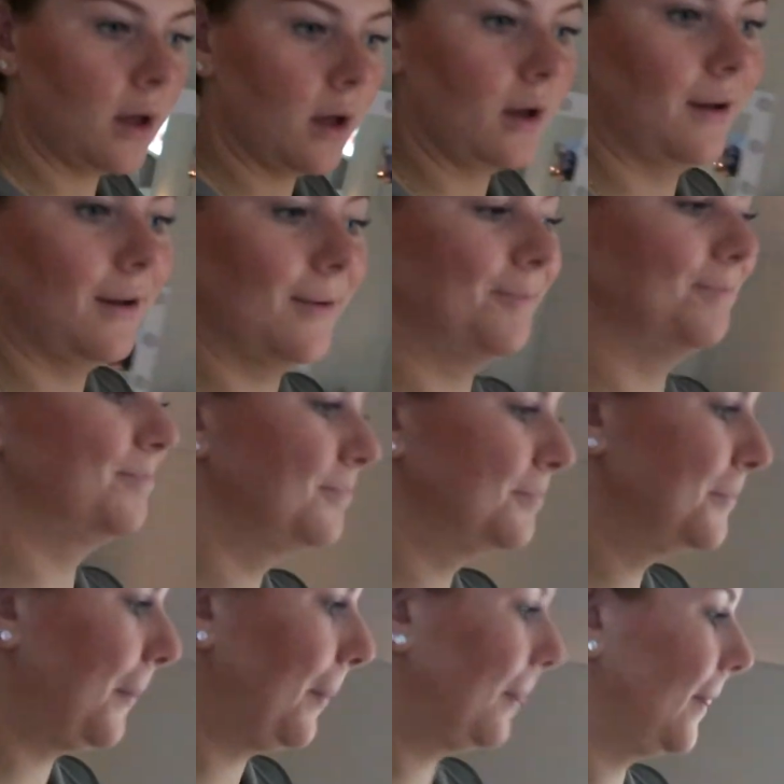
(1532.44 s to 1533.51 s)
Um,
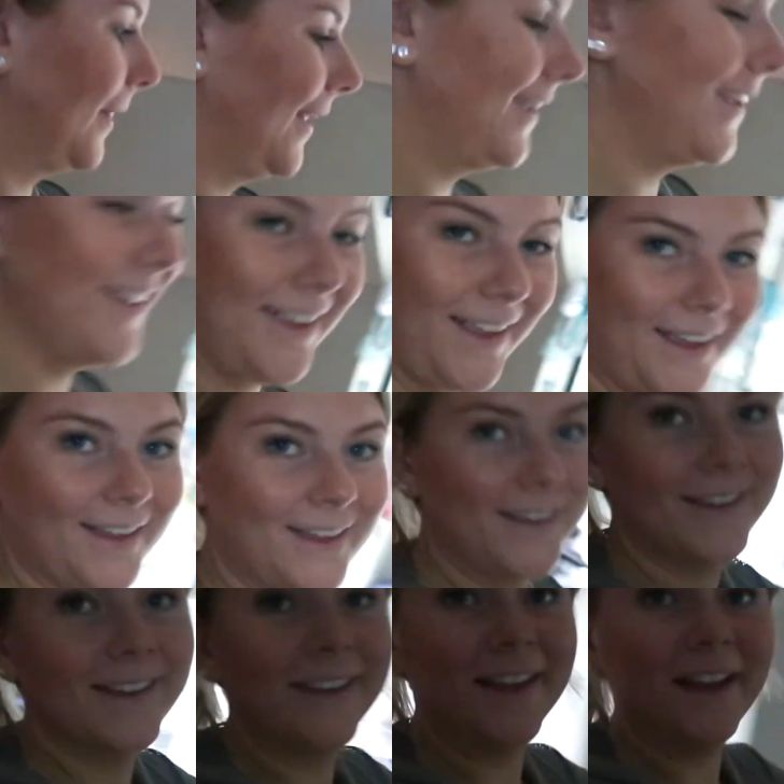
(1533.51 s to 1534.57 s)

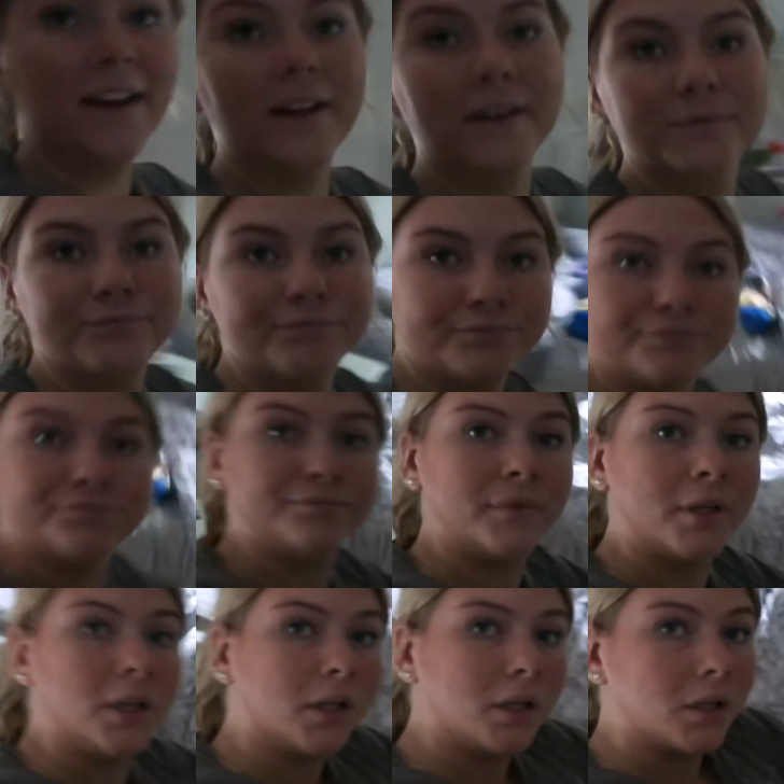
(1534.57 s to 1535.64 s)
yeah,
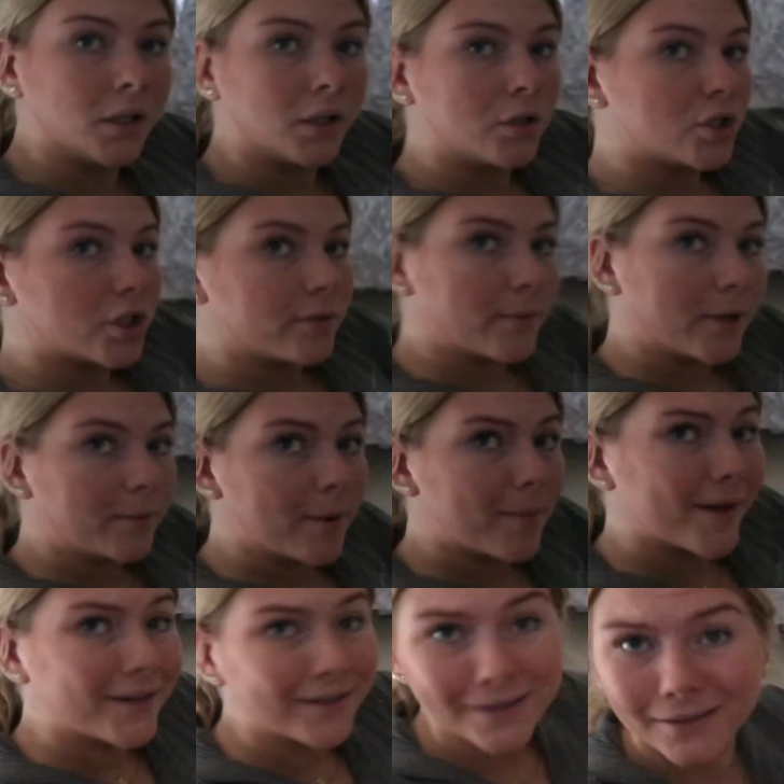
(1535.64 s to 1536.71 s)
didn't make my
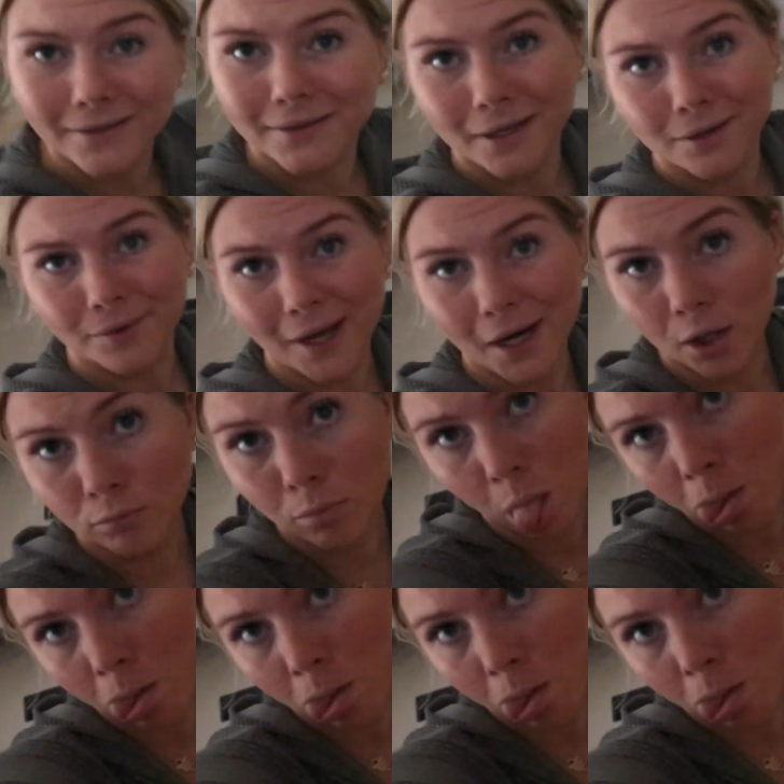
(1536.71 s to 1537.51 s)
bed because I don't care.